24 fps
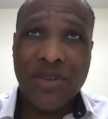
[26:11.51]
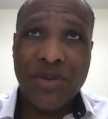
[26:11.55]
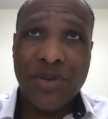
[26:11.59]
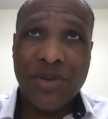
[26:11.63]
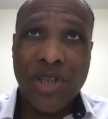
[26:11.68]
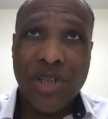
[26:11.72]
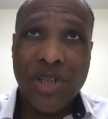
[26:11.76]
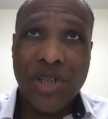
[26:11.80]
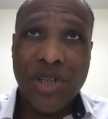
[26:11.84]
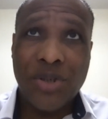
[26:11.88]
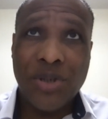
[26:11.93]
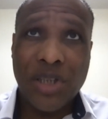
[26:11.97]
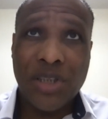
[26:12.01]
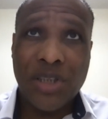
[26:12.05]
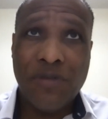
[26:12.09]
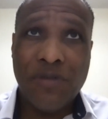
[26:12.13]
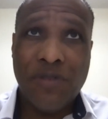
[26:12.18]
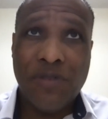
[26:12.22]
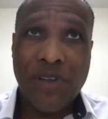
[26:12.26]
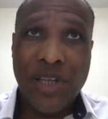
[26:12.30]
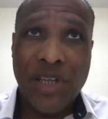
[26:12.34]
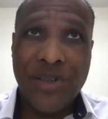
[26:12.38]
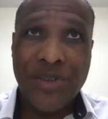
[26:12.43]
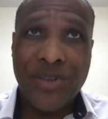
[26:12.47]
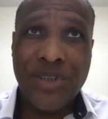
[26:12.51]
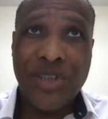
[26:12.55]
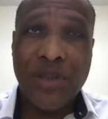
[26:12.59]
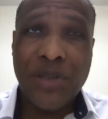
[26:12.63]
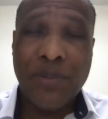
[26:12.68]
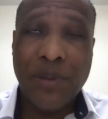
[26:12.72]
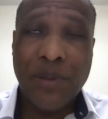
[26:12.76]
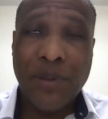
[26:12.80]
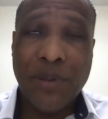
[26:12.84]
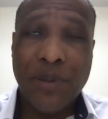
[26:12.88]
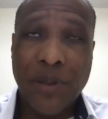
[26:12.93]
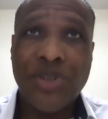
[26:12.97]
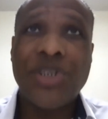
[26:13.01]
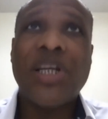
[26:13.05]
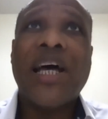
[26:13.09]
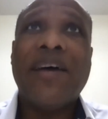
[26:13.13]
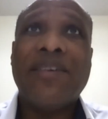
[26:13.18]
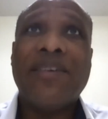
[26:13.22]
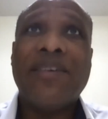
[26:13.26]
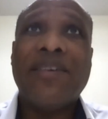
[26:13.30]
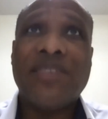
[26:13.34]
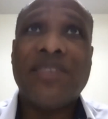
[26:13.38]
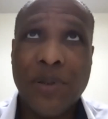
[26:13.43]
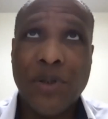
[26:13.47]
We have some good introduction videos that are
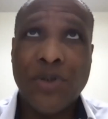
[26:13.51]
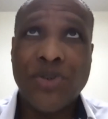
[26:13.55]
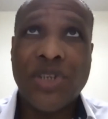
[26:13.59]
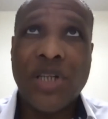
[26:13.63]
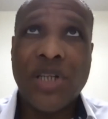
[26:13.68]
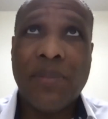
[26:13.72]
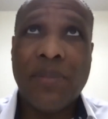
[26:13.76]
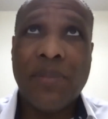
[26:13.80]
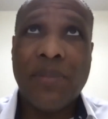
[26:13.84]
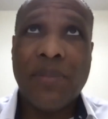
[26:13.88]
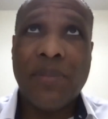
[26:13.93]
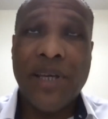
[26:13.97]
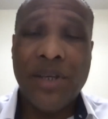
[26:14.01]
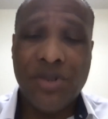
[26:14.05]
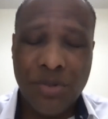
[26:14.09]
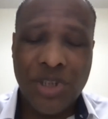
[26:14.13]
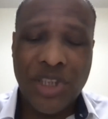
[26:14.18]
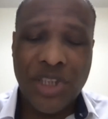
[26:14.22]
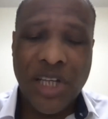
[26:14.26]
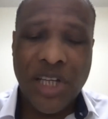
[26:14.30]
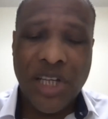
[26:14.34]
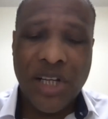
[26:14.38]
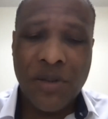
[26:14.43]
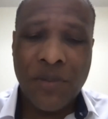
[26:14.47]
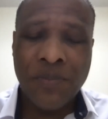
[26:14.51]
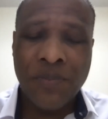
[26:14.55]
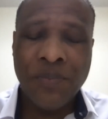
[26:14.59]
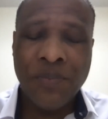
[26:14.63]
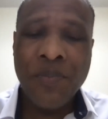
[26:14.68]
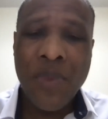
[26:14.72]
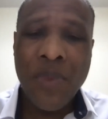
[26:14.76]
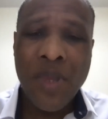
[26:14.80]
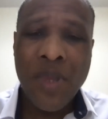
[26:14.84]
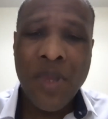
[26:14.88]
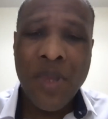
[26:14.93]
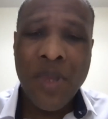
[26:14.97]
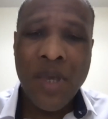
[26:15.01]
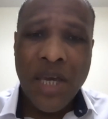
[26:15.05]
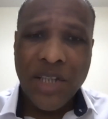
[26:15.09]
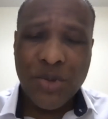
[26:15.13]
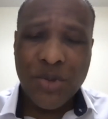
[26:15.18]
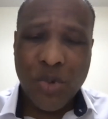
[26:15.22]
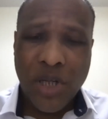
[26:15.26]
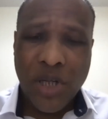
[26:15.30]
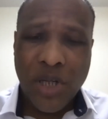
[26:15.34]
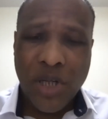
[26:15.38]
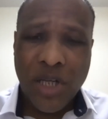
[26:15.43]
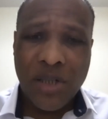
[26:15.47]
posted. I have some posted on my YouTube channel
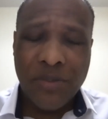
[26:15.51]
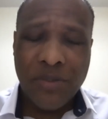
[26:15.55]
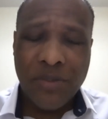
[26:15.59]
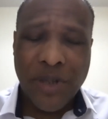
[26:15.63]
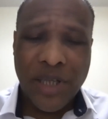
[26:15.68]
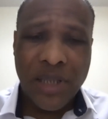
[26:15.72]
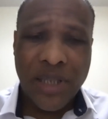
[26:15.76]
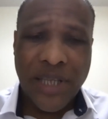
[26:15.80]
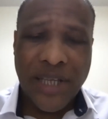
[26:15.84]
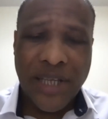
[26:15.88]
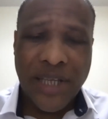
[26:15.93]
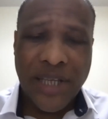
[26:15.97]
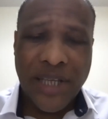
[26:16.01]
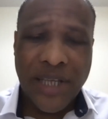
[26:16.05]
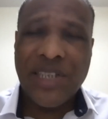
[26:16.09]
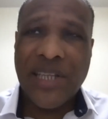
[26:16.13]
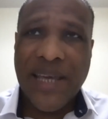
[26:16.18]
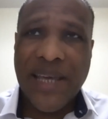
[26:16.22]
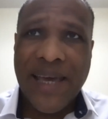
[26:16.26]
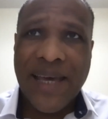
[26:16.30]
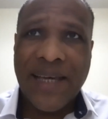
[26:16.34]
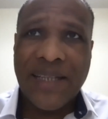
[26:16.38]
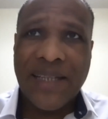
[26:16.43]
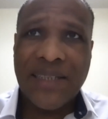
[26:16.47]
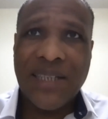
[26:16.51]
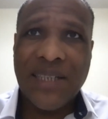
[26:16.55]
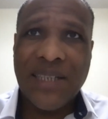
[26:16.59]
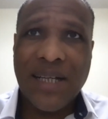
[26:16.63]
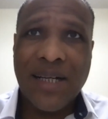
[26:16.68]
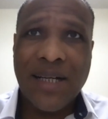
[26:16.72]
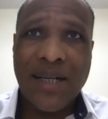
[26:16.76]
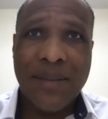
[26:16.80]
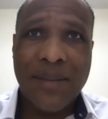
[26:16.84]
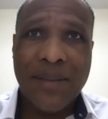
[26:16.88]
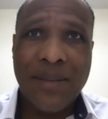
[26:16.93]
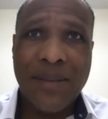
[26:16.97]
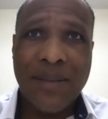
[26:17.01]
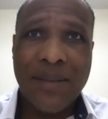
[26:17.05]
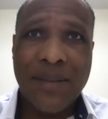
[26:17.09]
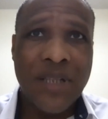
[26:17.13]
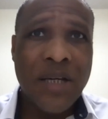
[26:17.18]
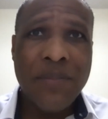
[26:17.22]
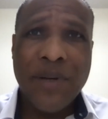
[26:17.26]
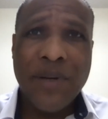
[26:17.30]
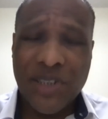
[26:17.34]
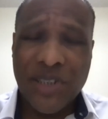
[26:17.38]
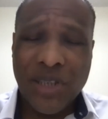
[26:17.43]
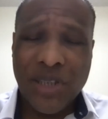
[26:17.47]
as well. We can link to that
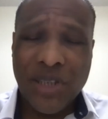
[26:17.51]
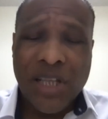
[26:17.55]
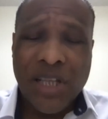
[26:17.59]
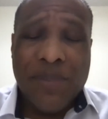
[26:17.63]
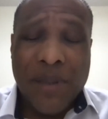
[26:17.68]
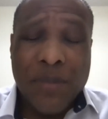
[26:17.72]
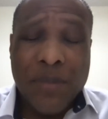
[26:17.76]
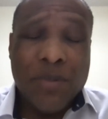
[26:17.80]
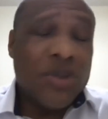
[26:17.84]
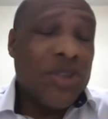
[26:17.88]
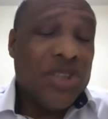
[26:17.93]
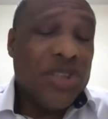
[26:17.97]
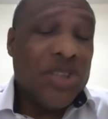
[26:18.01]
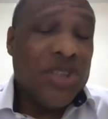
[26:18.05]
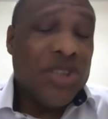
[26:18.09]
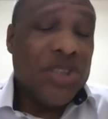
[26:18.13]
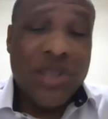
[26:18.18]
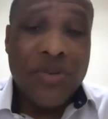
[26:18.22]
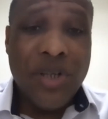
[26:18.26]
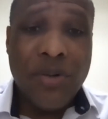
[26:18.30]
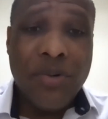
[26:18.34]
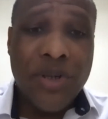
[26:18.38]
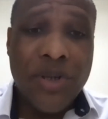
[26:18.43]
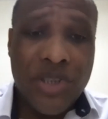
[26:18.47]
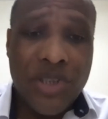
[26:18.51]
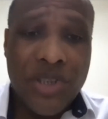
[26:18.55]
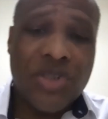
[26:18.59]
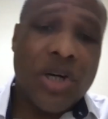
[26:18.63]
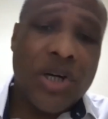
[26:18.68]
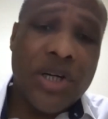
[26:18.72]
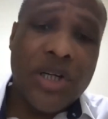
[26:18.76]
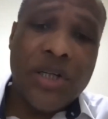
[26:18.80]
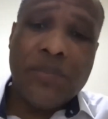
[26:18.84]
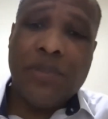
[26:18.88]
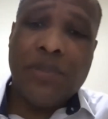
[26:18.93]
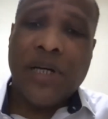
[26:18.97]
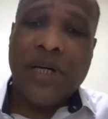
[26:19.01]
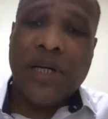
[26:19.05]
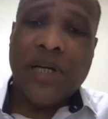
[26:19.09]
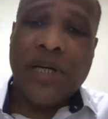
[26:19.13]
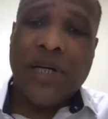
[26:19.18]
because a lot of people just don't know where to start.